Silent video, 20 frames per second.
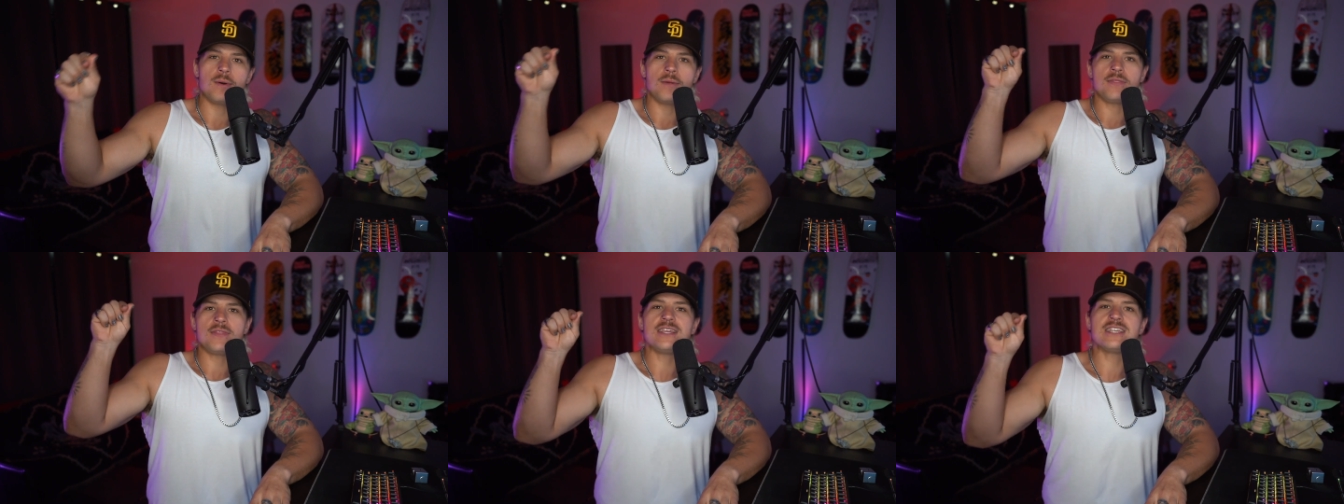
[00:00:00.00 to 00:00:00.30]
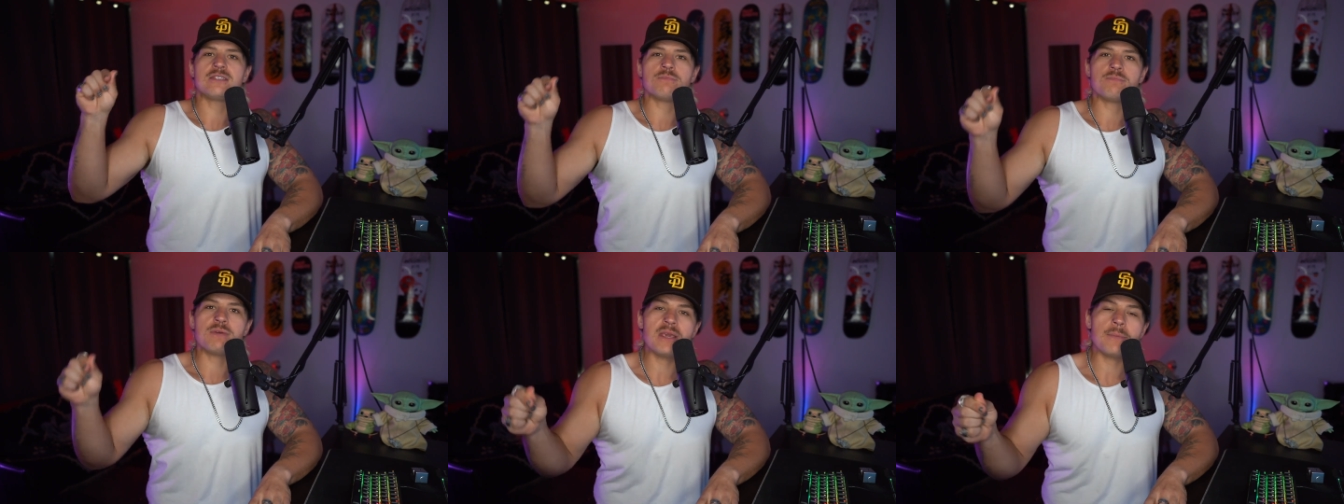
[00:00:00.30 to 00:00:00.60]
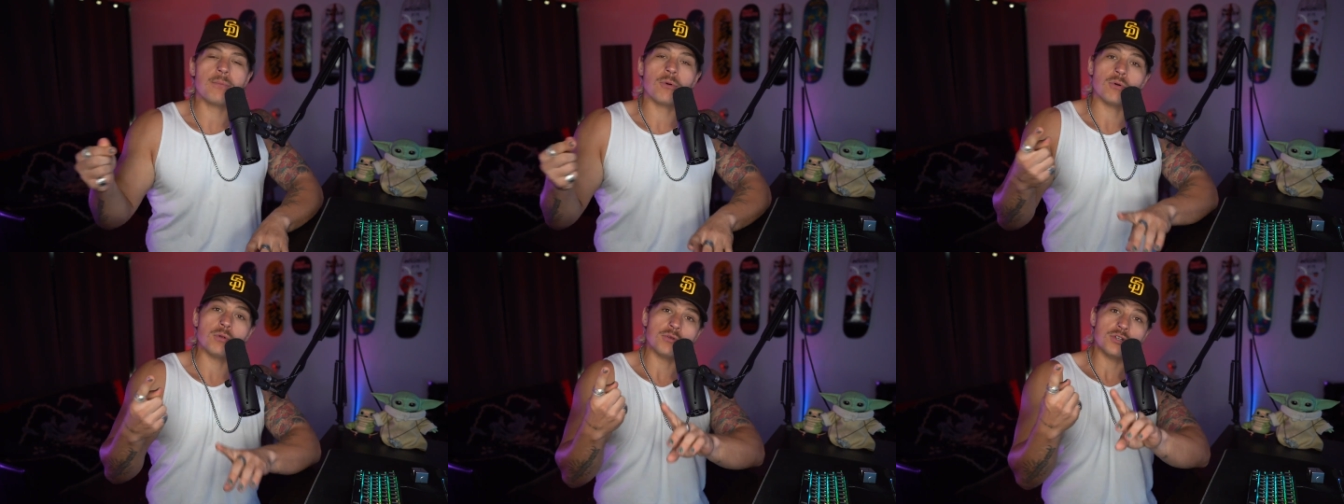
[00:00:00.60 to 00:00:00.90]
these
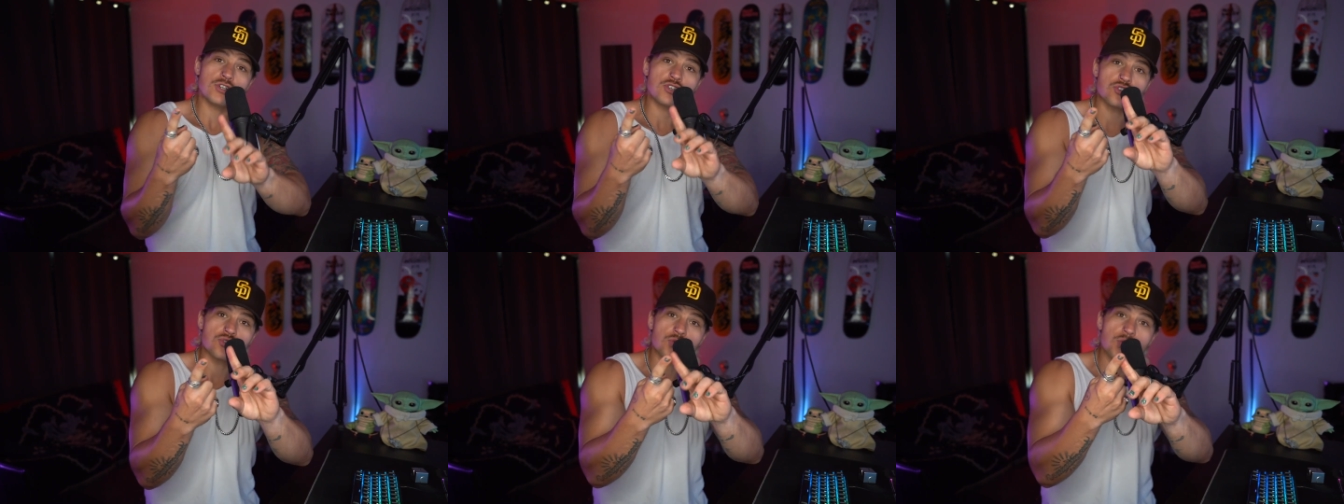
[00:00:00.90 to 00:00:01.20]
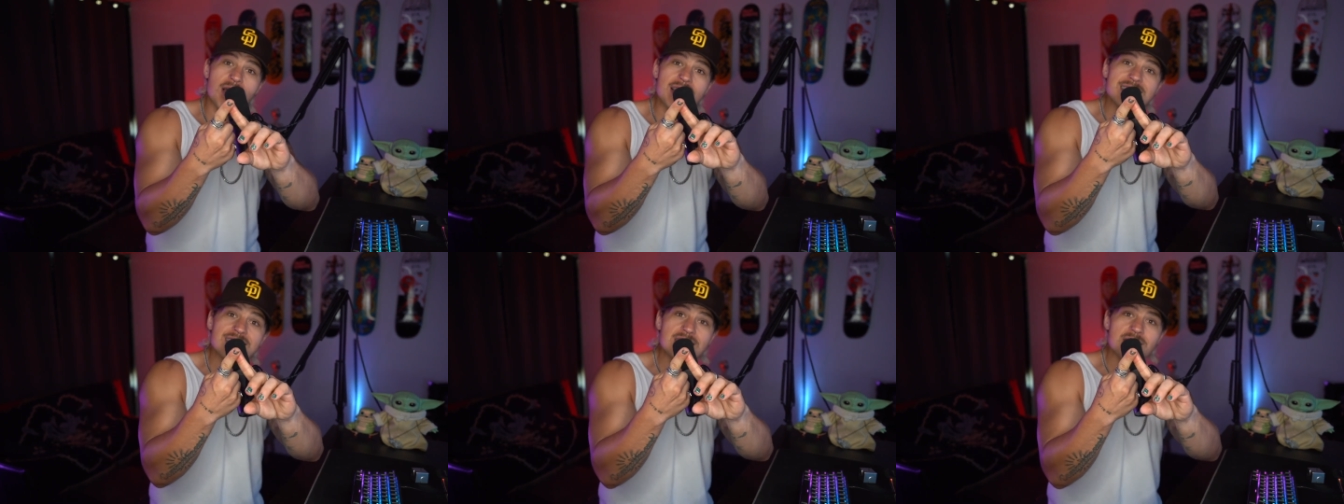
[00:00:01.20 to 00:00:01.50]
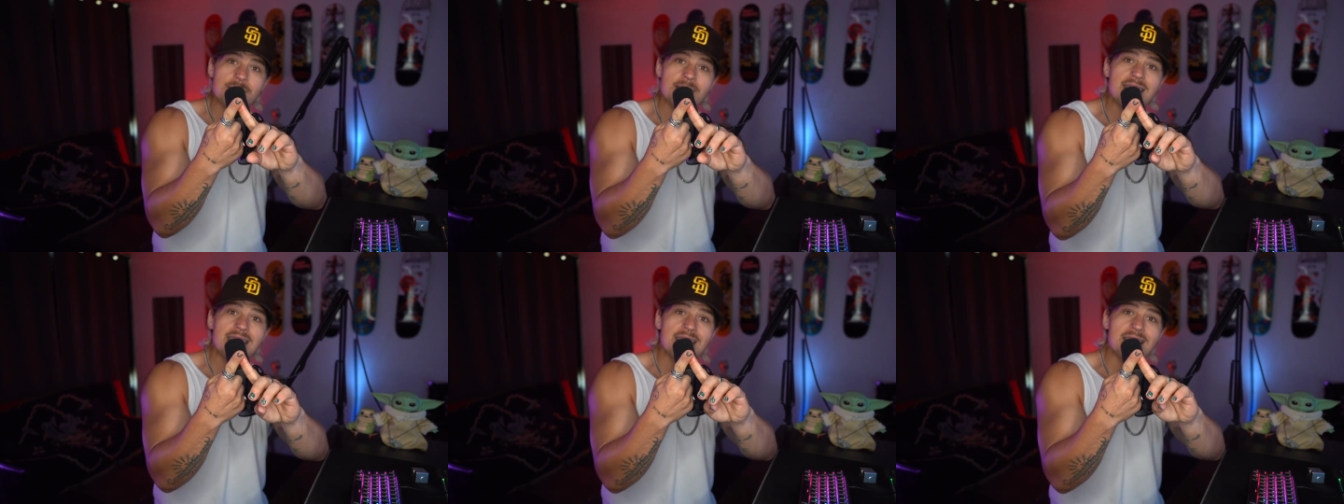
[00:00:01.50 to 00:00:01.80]
people trust
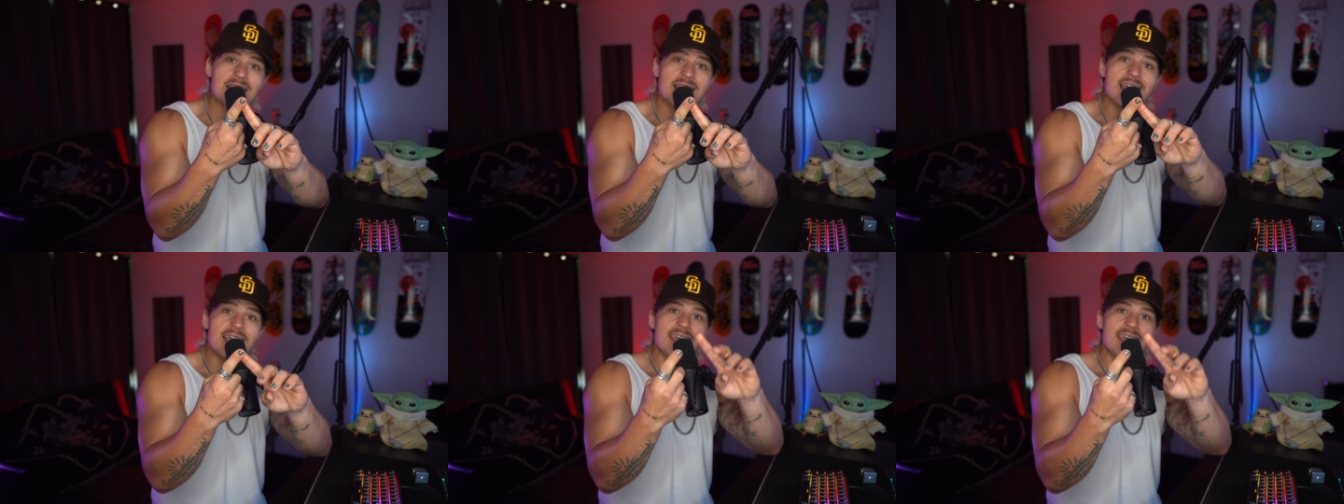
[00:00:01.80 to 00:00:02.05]
me